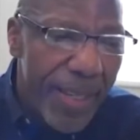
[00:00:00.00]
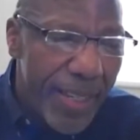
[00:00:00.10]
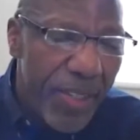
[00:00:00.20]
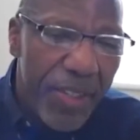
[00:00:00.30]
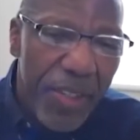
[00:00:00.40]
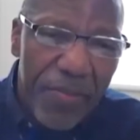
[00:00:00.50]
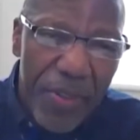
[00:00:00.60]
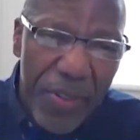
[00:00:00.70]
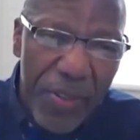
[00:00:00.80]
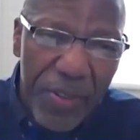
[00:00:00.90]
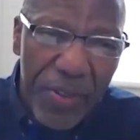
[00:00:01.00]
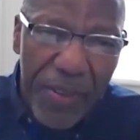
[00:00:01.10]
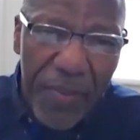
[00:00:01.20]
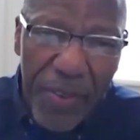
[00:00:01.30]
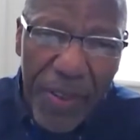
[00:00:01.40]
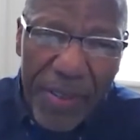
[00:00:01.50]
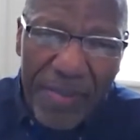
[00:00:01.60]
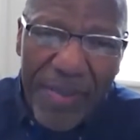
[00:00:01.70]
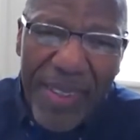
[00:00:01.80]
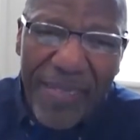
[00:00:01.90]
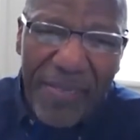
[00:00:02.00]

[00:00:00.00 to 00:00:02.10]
Institute for School Reform